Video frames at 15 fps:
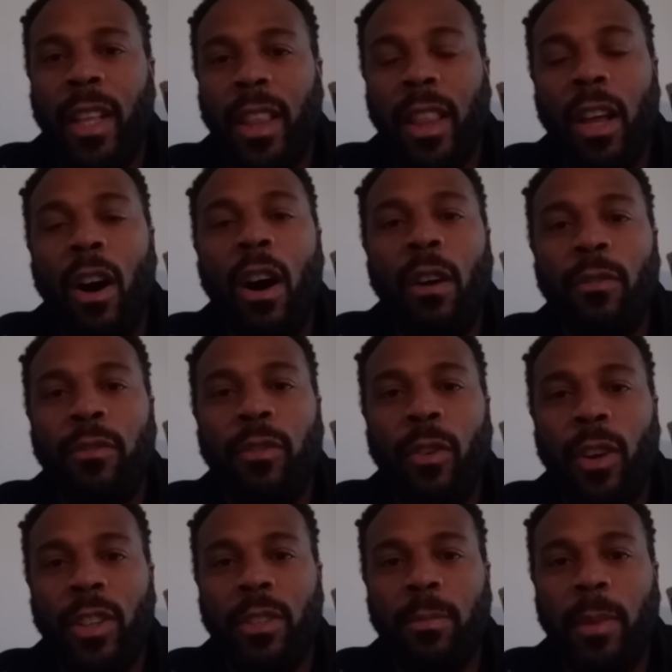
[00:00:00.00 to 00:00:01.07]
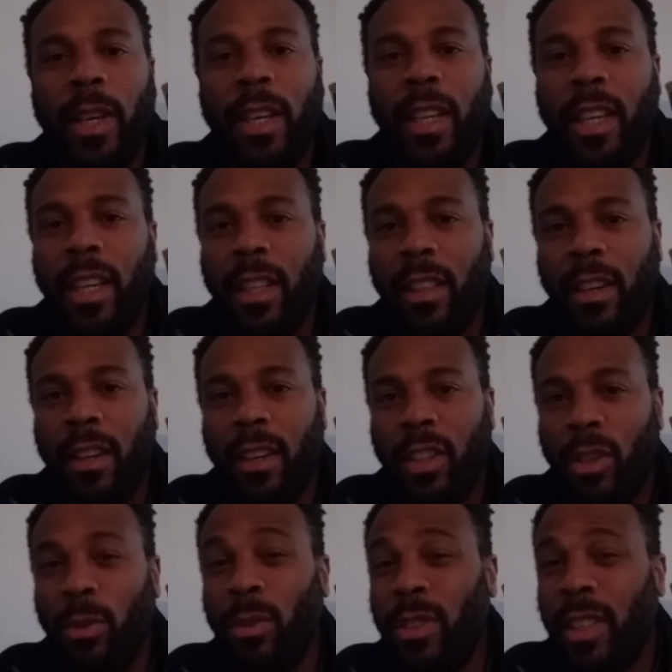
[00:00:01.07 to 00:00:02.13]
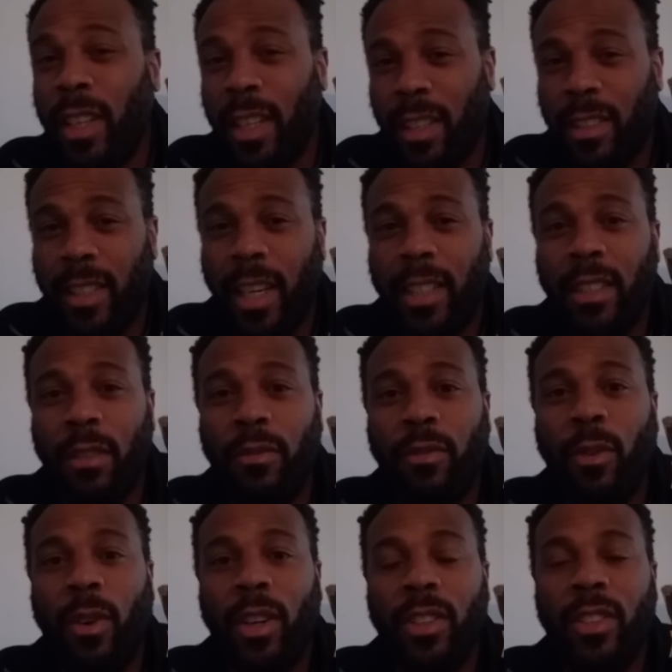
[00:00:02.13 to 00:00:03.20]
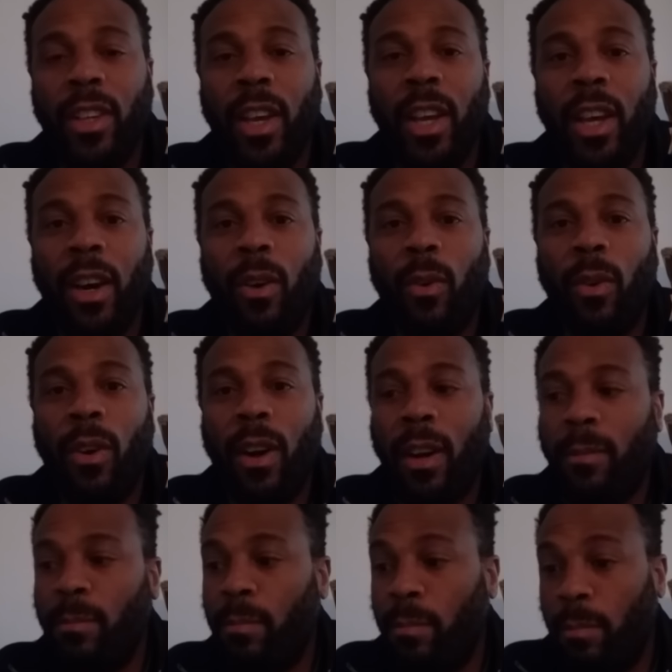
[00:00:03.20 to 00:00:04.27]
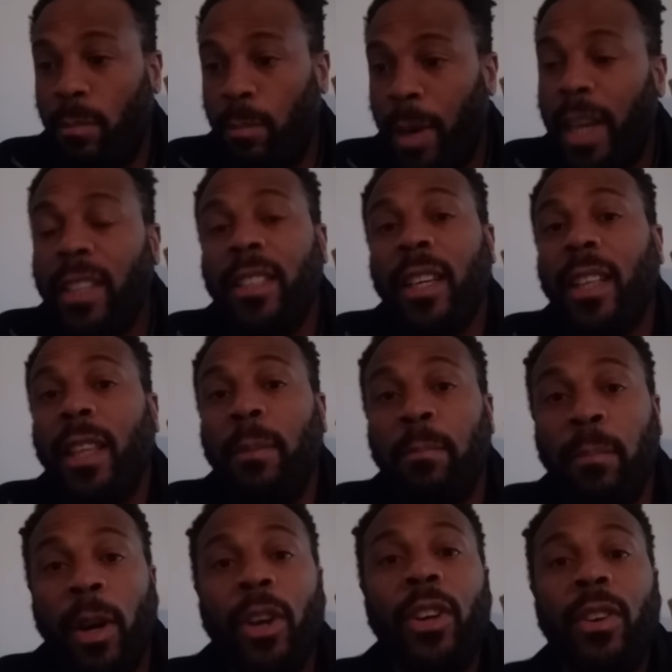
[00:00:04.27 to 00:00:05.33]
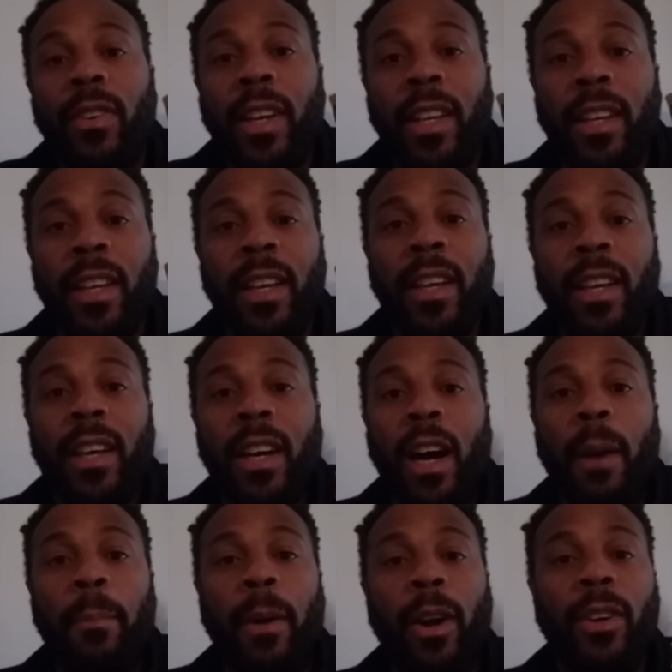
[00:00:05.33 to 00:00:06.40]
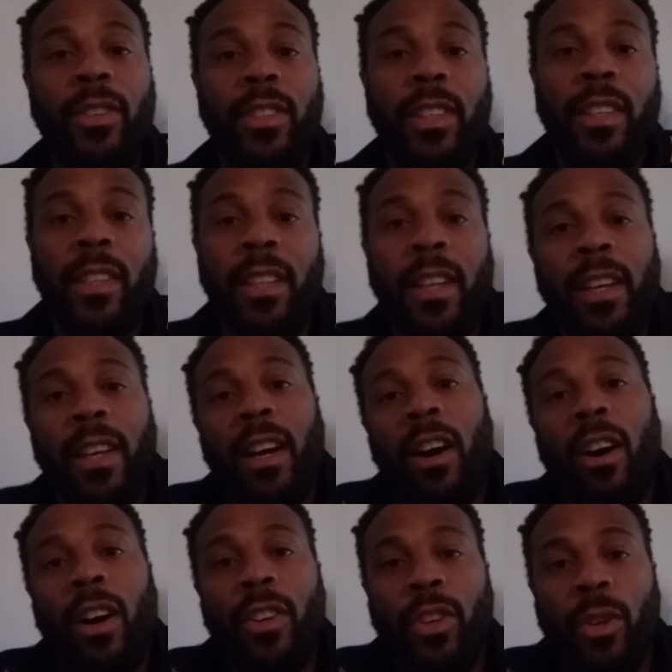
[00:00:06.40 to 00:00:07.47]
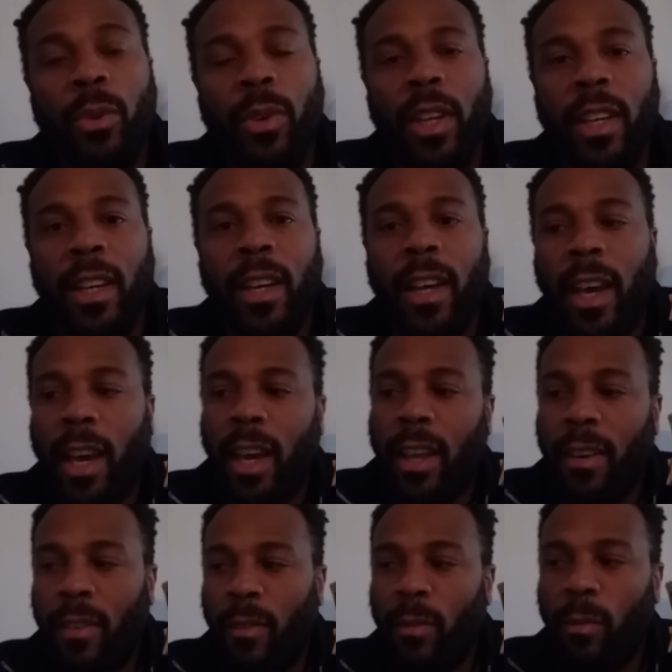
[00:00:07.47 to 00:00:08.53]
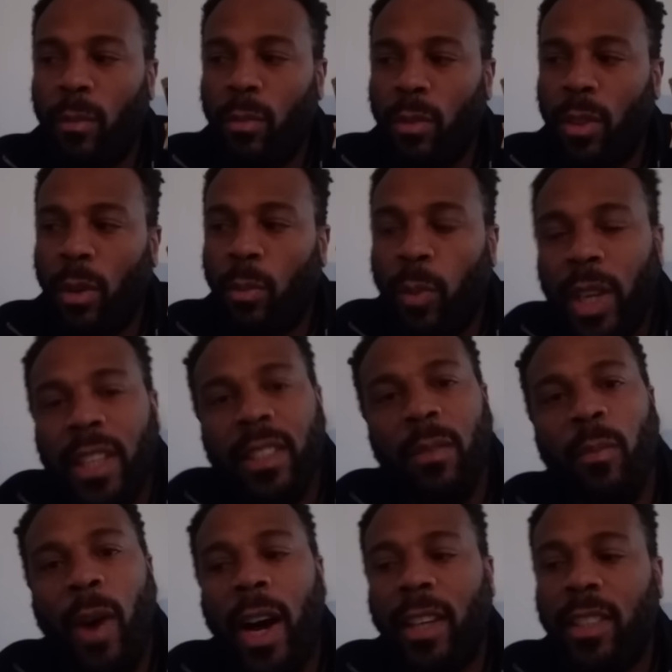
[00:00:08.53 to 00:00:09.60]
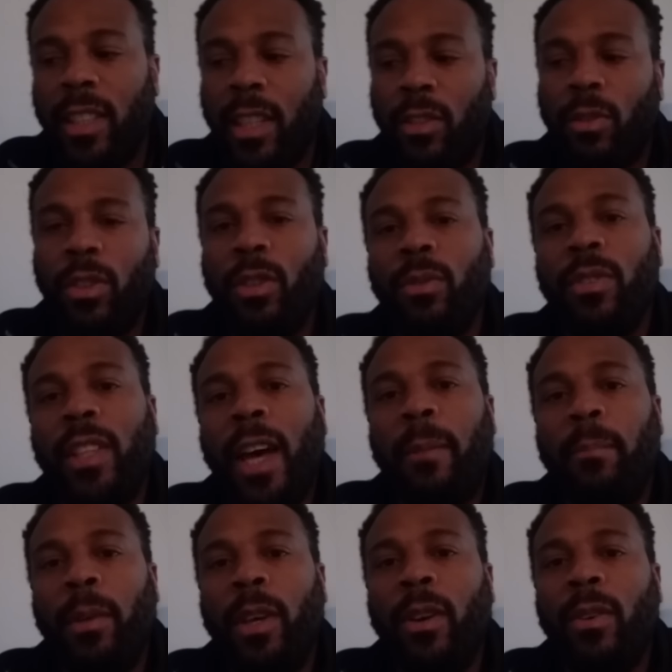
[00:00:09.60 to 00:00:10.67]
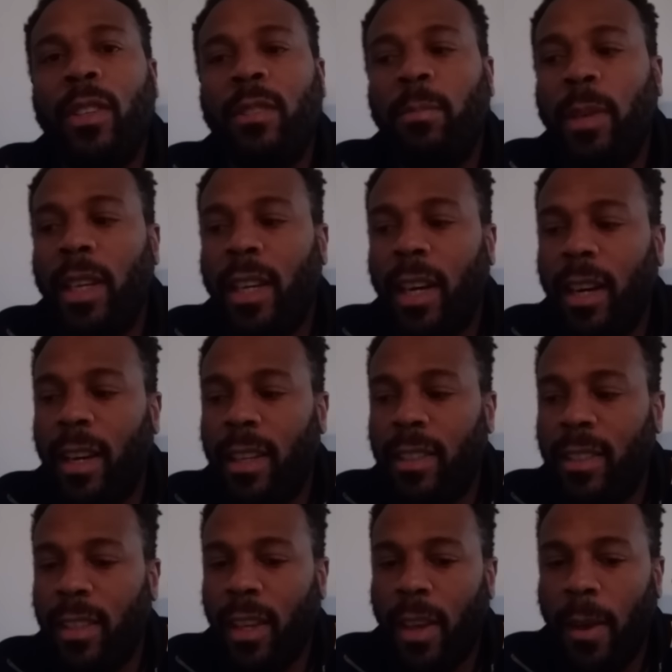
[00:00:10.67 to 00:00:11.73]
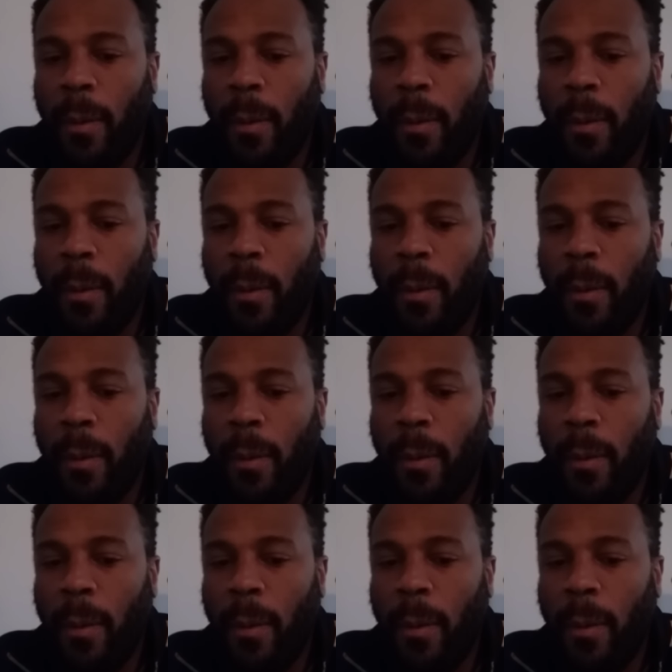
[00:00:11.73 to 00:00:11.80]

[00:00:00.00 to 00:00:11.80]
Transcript: law enforcement either using excessive force or basically murdering a person on duty. And the reason why she introduced that bill is because